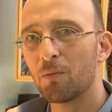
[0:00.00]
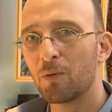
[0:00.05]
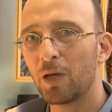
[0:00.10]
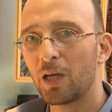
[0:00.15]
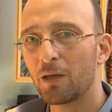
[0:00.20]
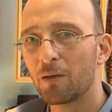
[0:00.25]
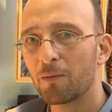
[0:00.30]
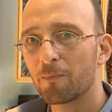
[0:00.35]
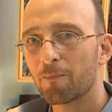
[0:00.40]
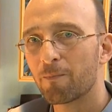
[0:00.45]

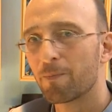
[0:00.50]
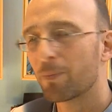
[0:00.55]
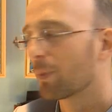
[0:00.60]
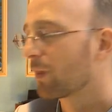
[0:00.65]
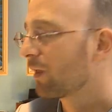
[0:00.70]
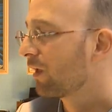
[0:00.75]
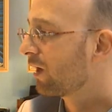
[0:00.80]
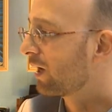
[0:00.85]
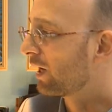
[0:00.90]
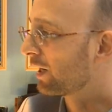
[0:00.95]
rig.
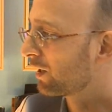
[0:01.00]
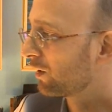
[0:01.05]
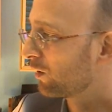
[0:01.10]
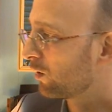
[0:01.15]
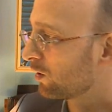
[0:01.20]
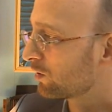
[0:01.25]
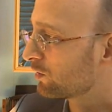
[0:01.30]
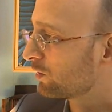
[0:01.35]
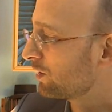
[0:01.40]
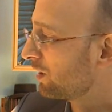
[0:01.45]
I can
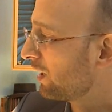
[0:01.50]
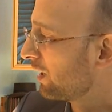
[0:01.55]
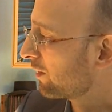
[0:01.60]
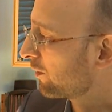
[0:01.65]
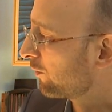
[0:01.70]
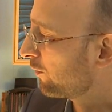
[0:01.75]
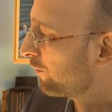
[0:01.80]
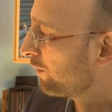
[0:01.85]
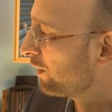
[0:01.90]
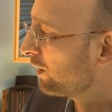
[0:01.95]
also take
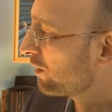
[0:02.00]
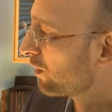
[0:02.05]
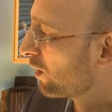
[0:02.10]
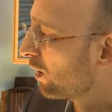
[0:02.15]
the feet